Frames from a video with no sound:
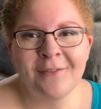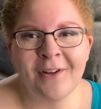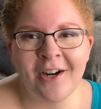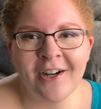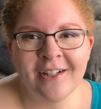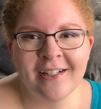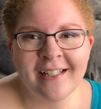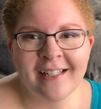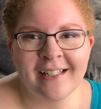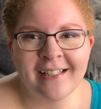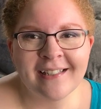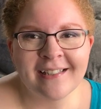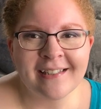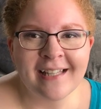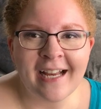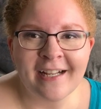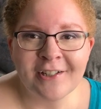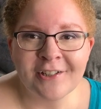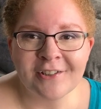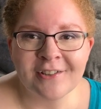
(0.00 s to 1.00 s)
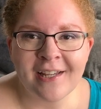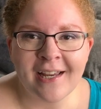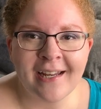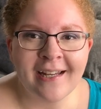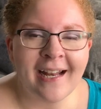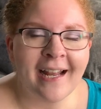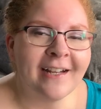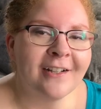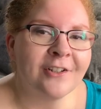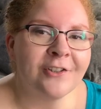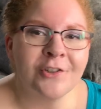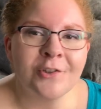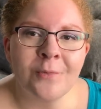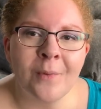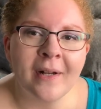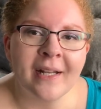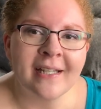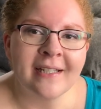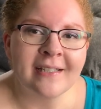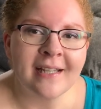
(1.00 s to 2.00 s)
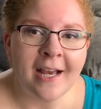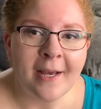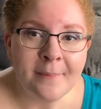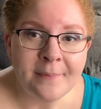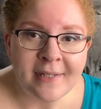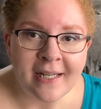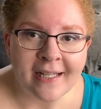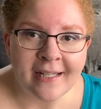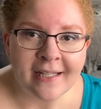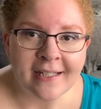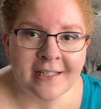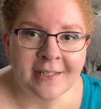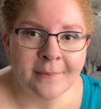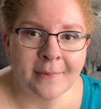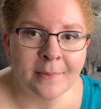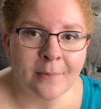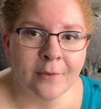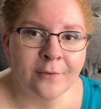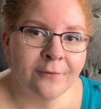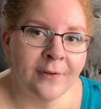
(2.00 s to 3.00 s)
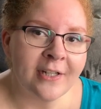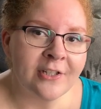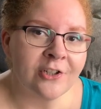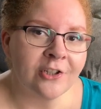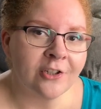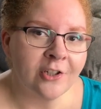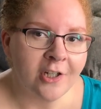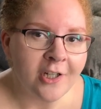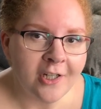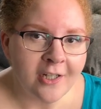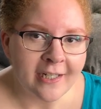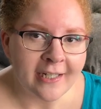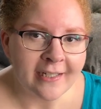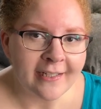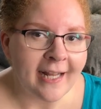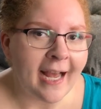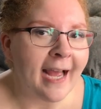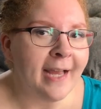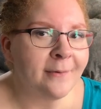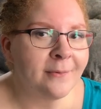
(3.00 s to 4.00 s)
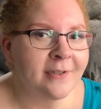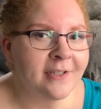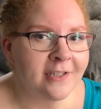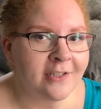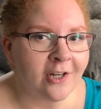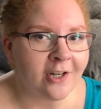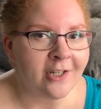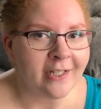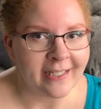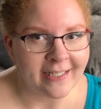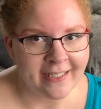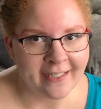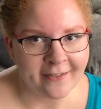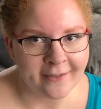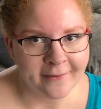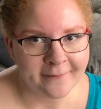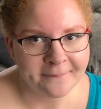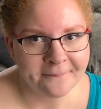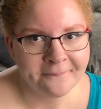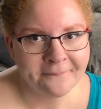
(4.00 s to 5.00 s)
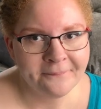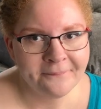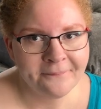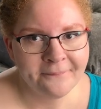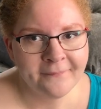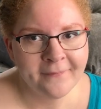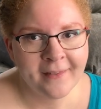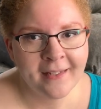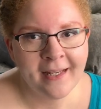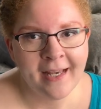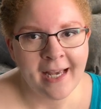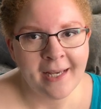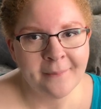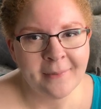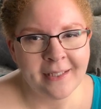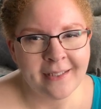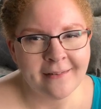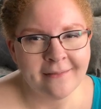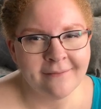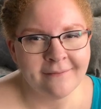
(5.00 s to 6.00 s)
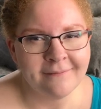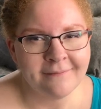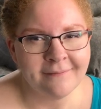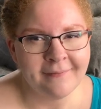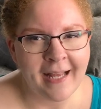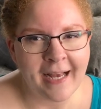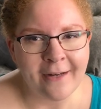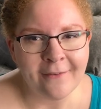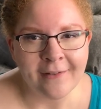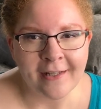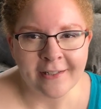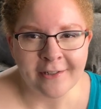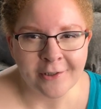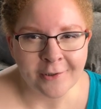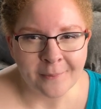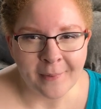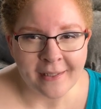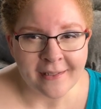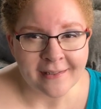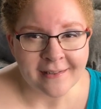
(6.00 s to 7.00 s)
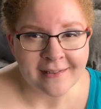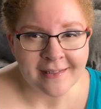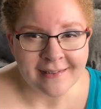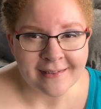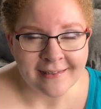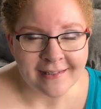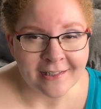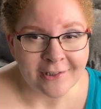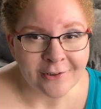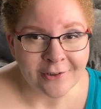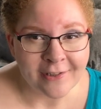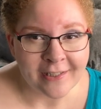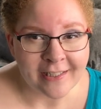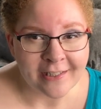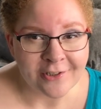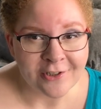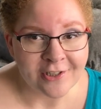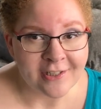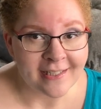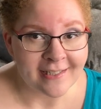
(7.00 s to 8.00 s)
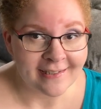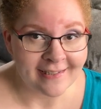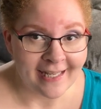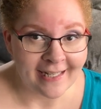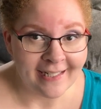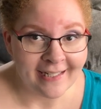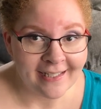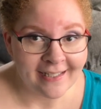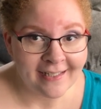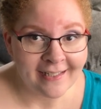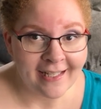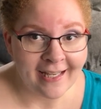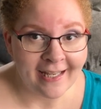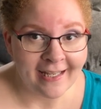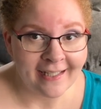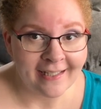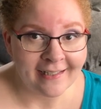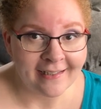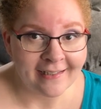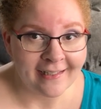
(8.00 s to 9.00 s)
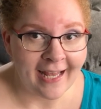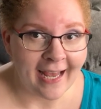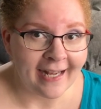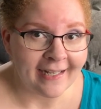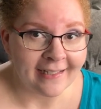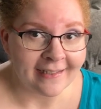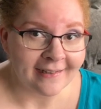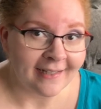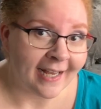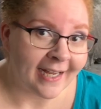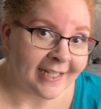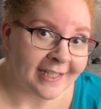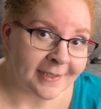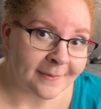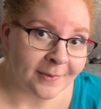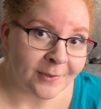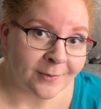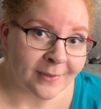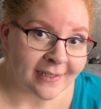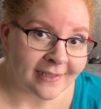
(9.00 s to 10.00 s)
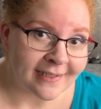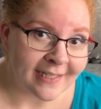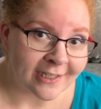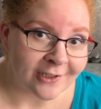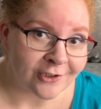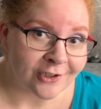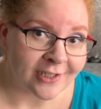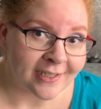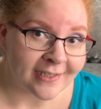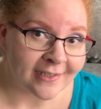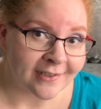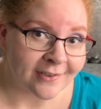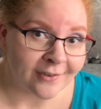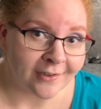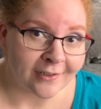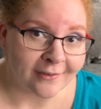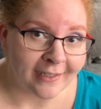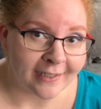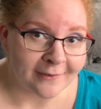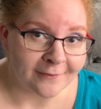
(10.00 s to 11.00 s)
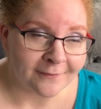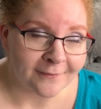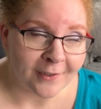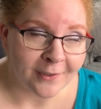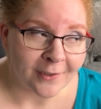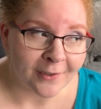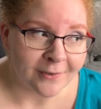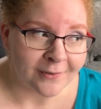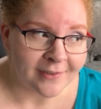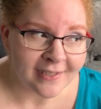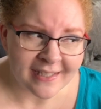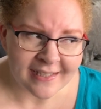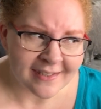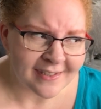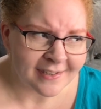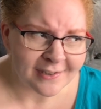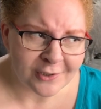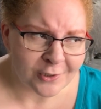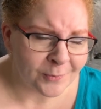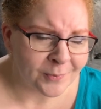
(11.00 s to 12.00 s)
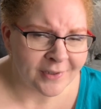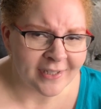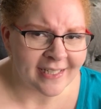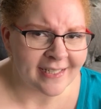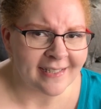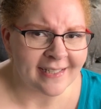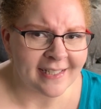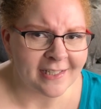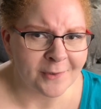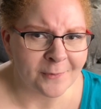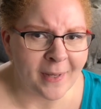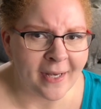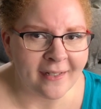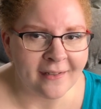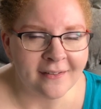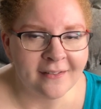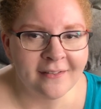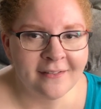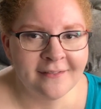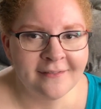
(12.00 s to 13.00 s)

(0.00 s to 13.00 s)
already designed your site and are just wanting to update it to be more fresh and current, I would start here. I mean, outlining your buttons is literally just a setting, and adding lines between sections or around photos is super easy as well.